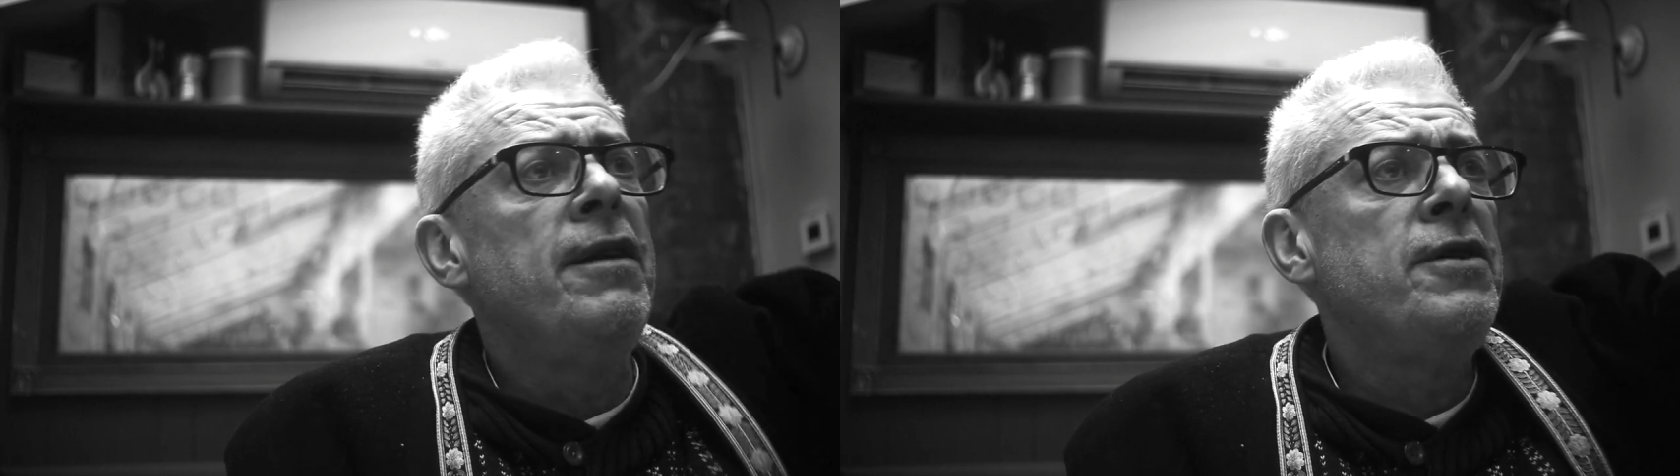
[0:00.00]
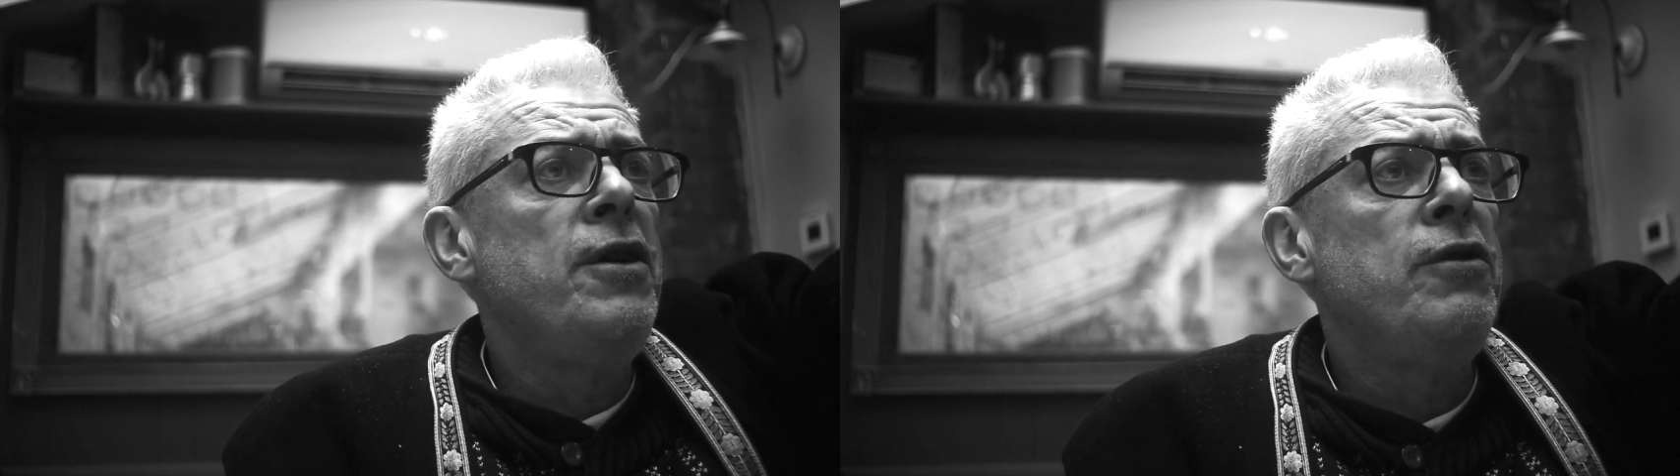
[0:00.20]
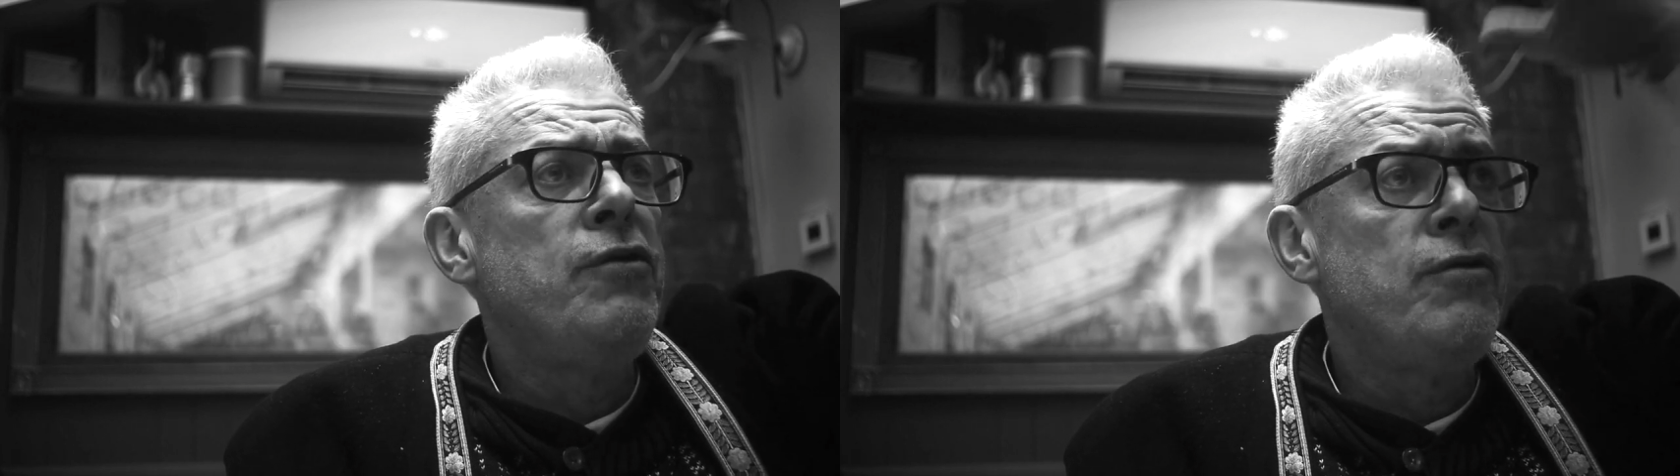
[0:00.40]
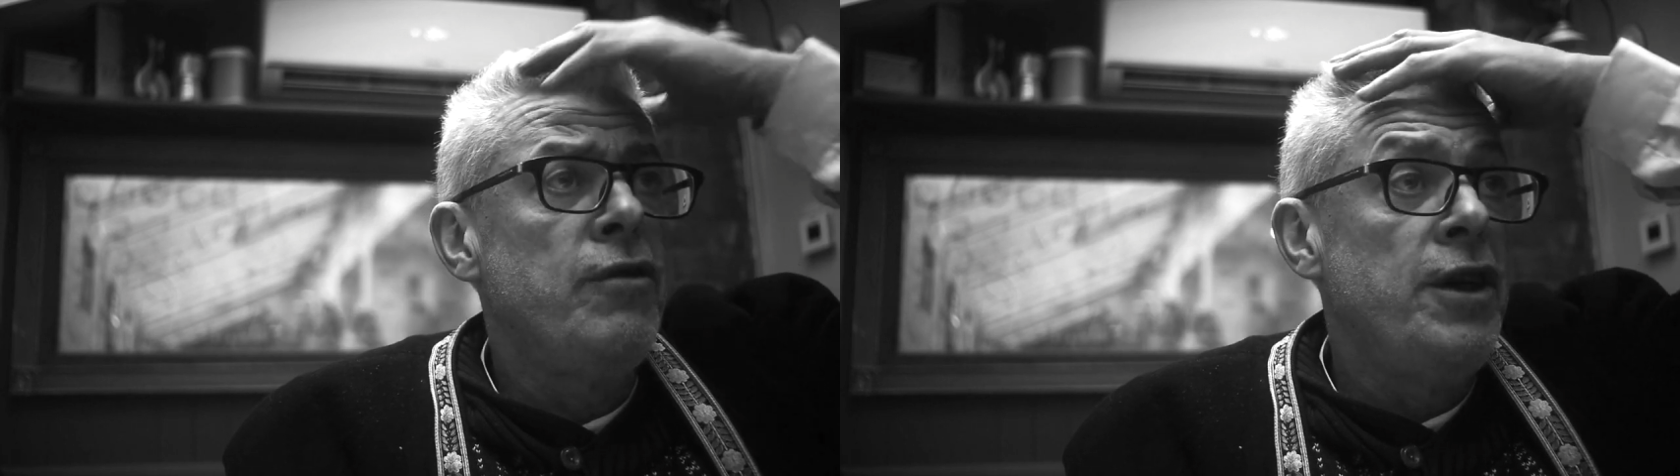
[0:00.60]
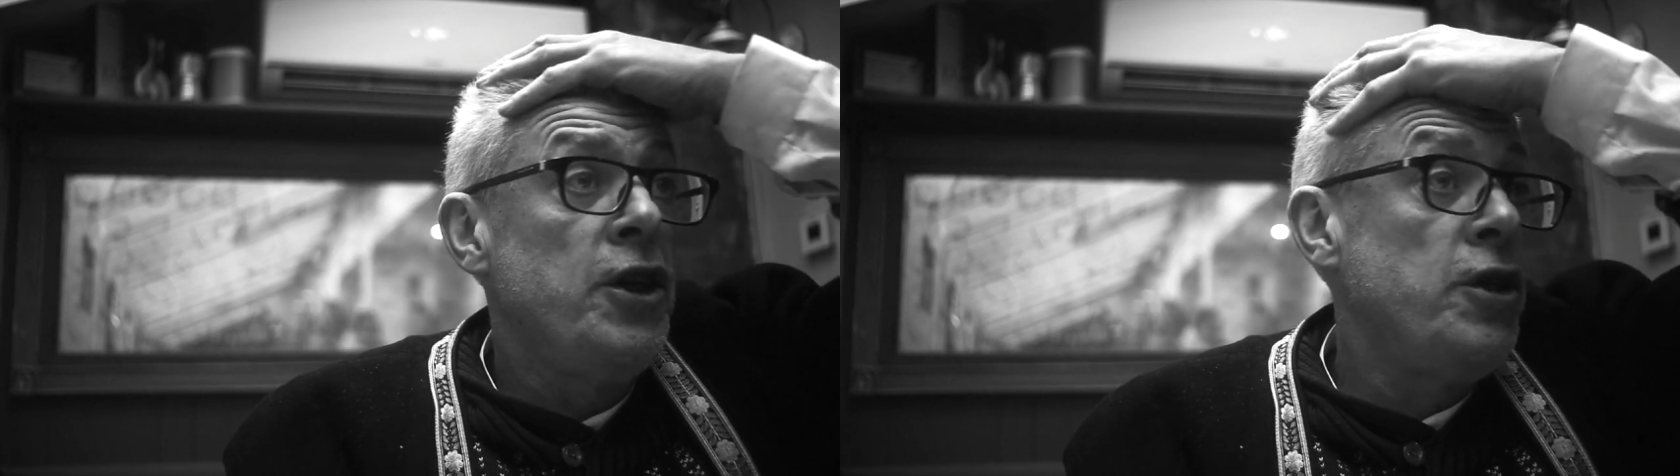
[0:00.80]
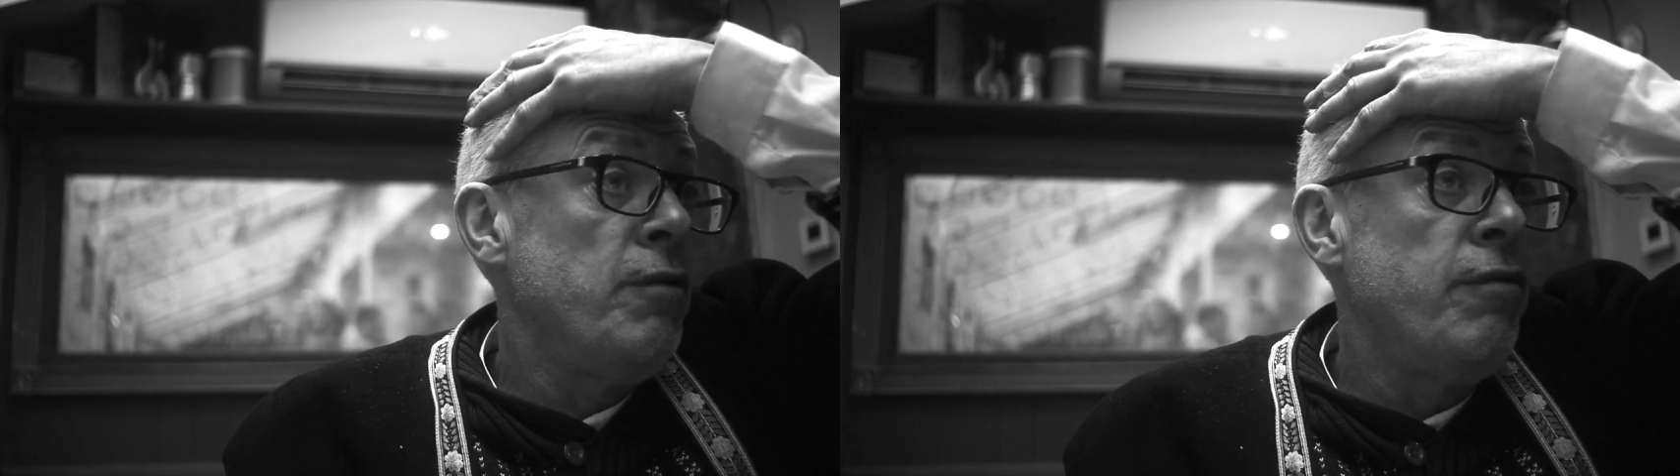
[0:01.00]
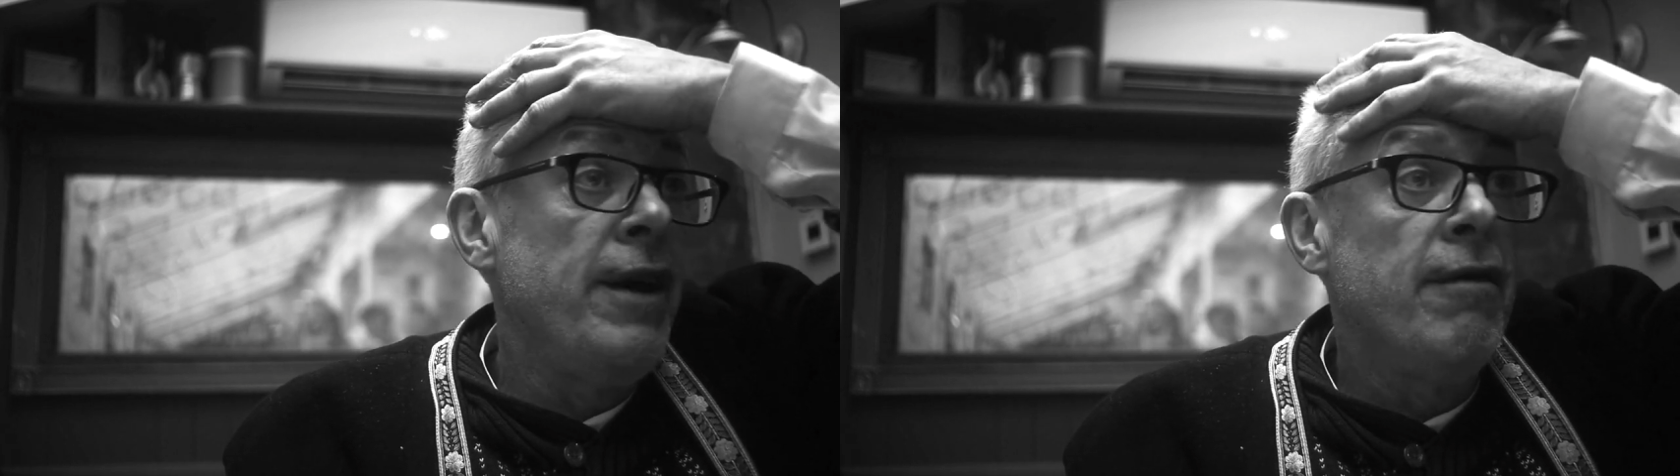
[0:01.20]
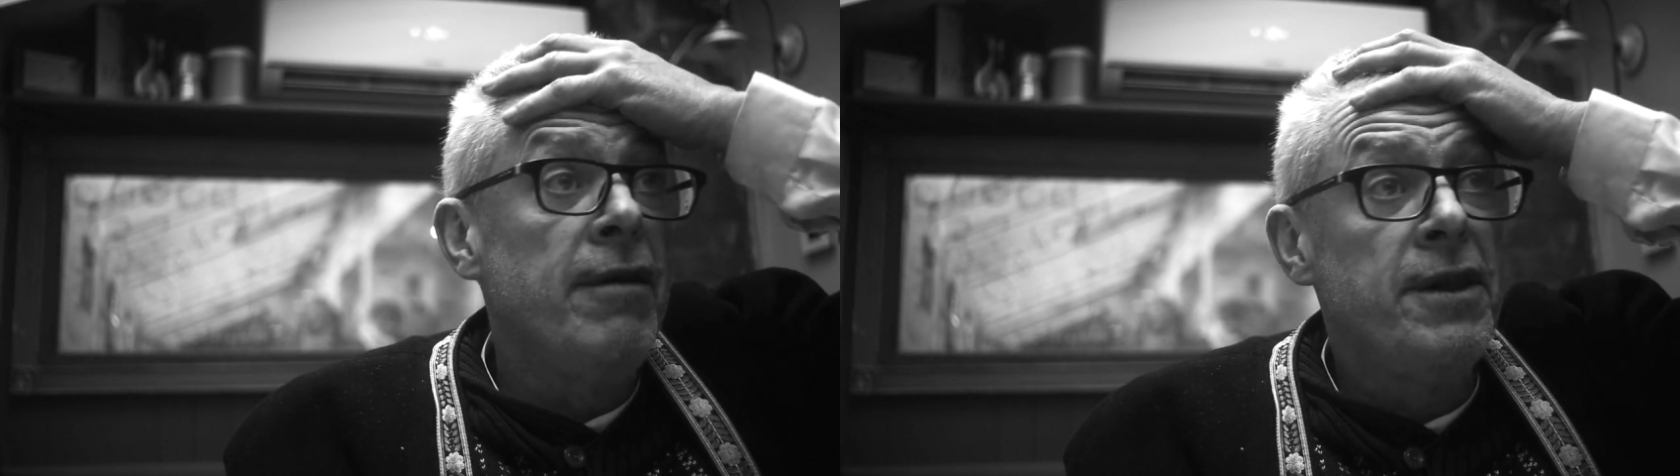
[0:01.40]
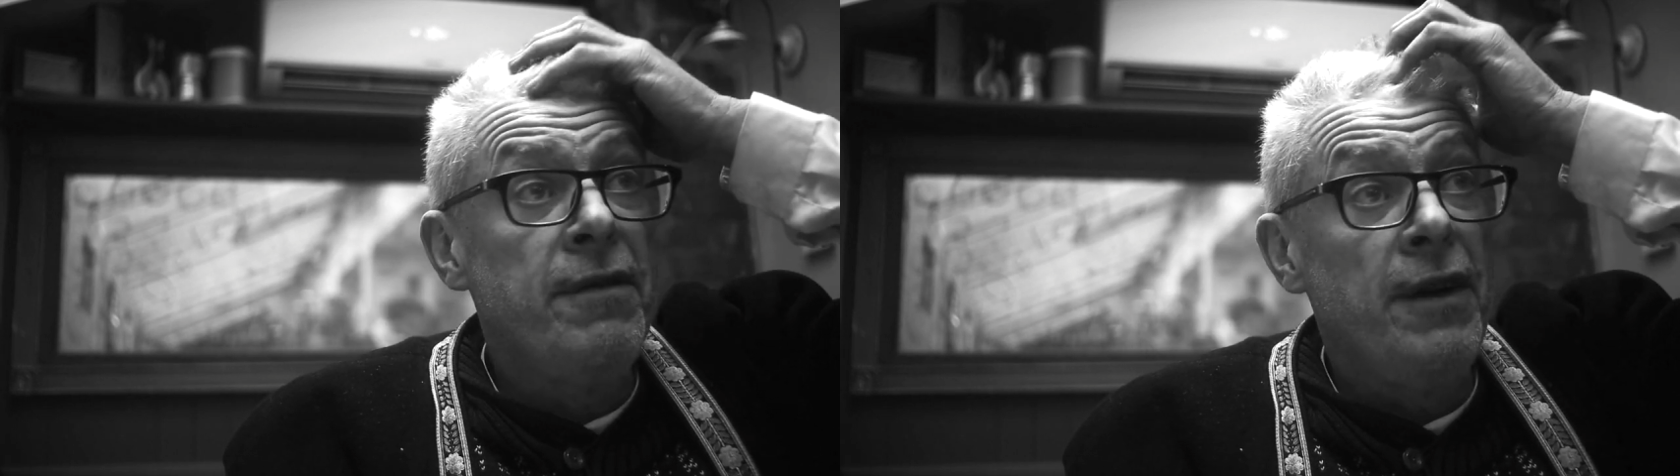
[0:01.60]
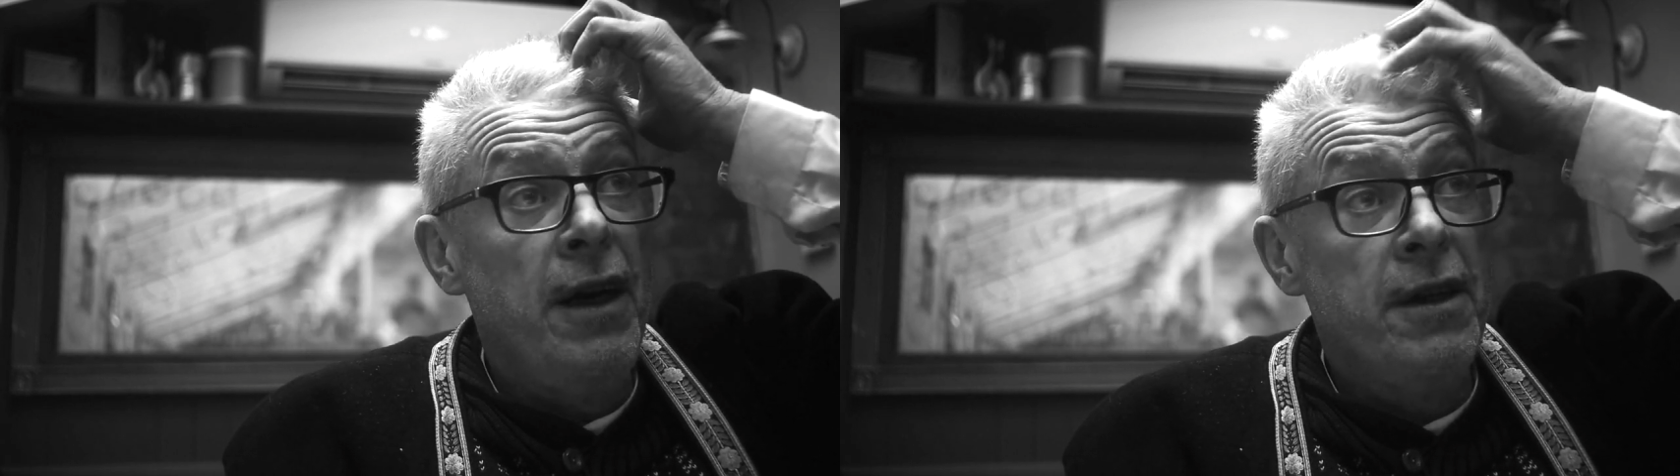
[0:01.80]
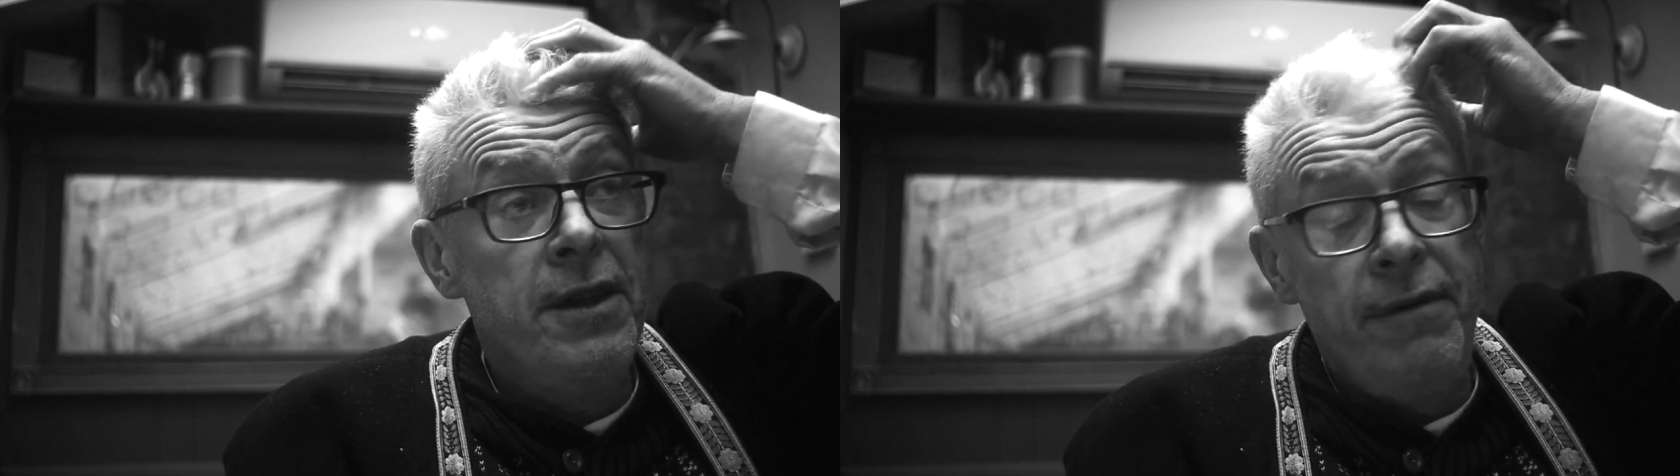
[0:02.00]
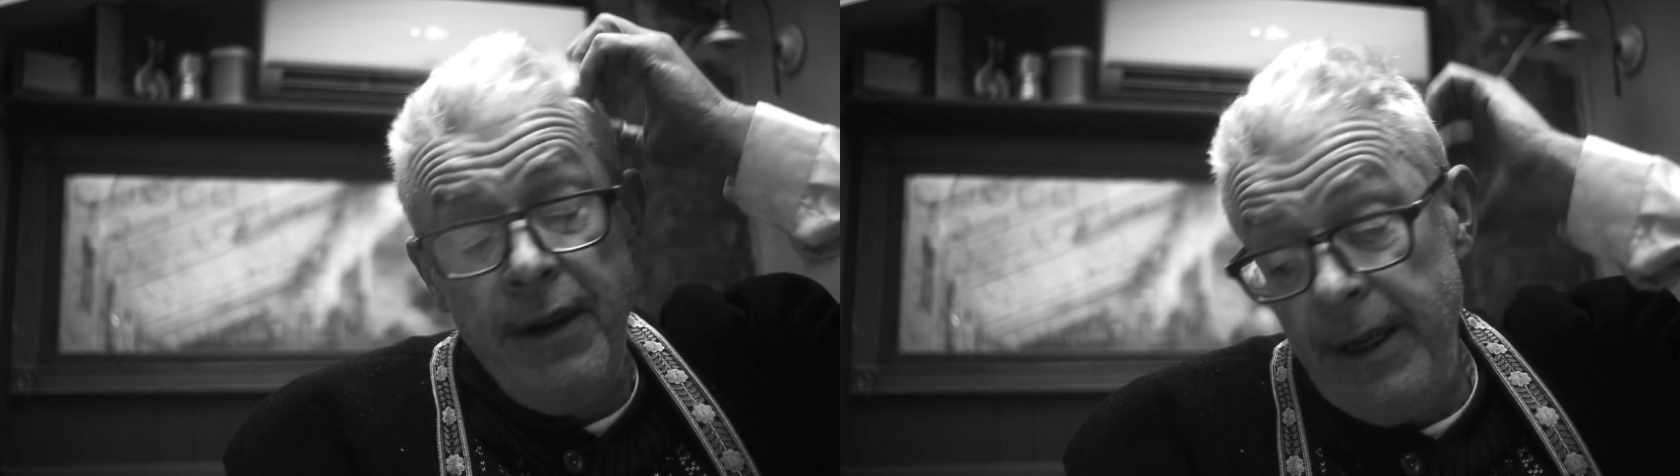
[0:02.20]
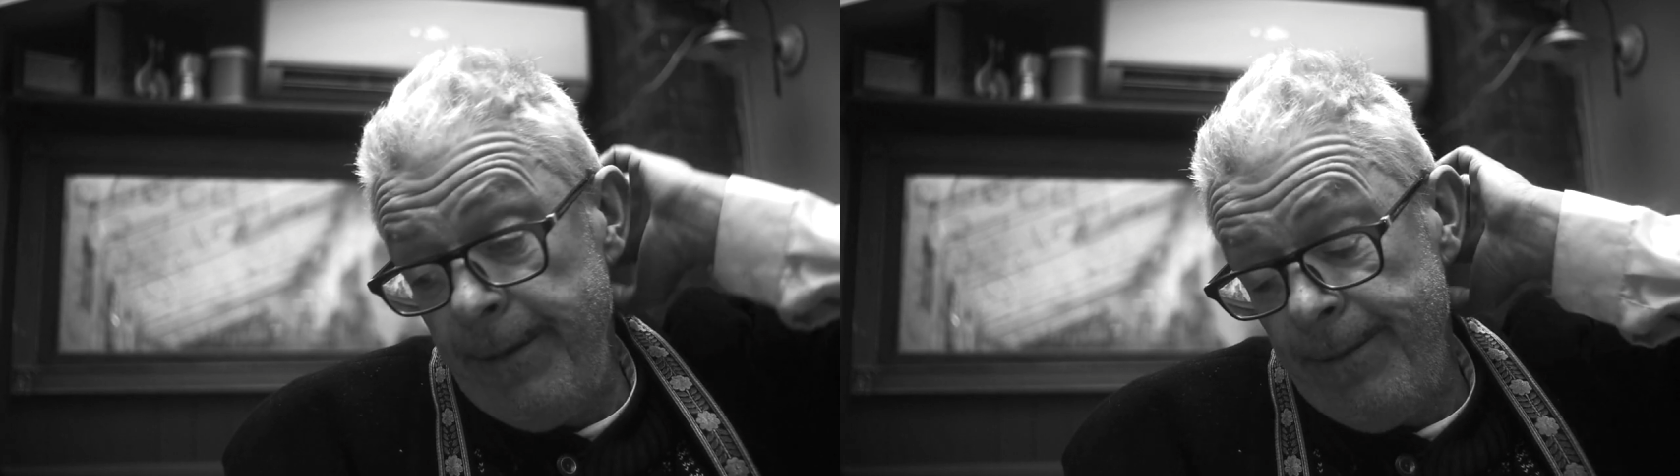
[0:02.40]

there's no tradition of rigorous philosophy.